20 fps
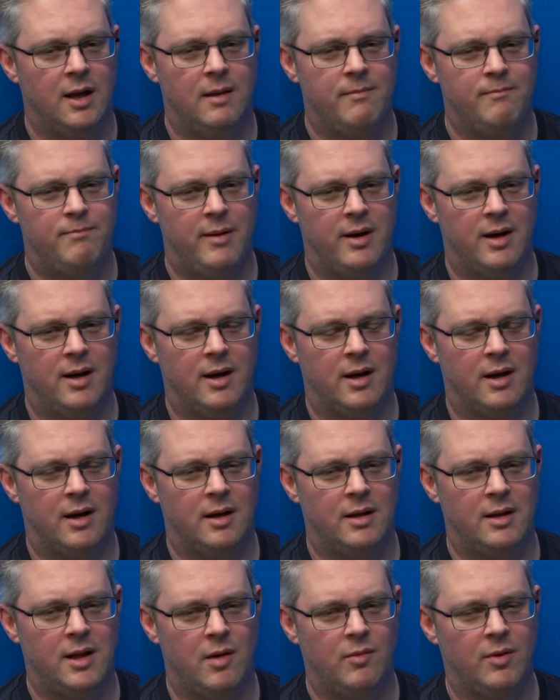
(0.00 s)
But
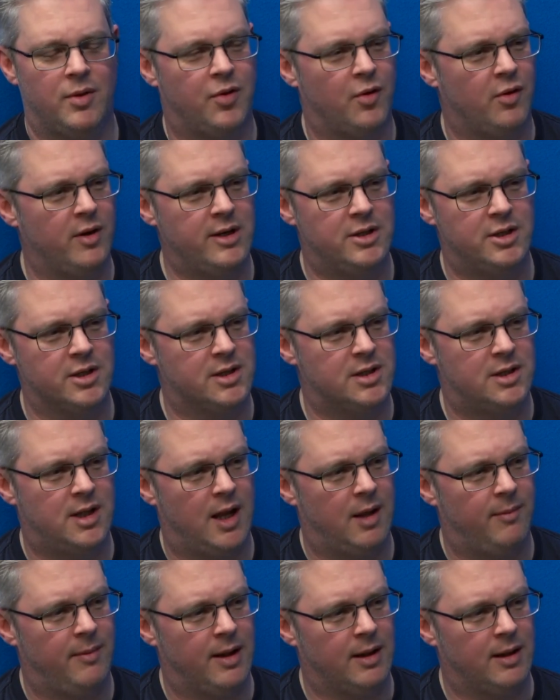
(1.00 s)
no one thought he'd just
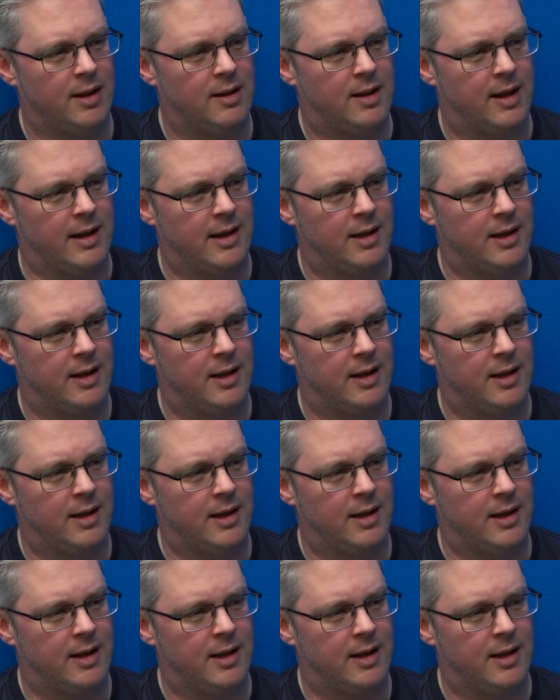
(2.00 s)
steam in, did they?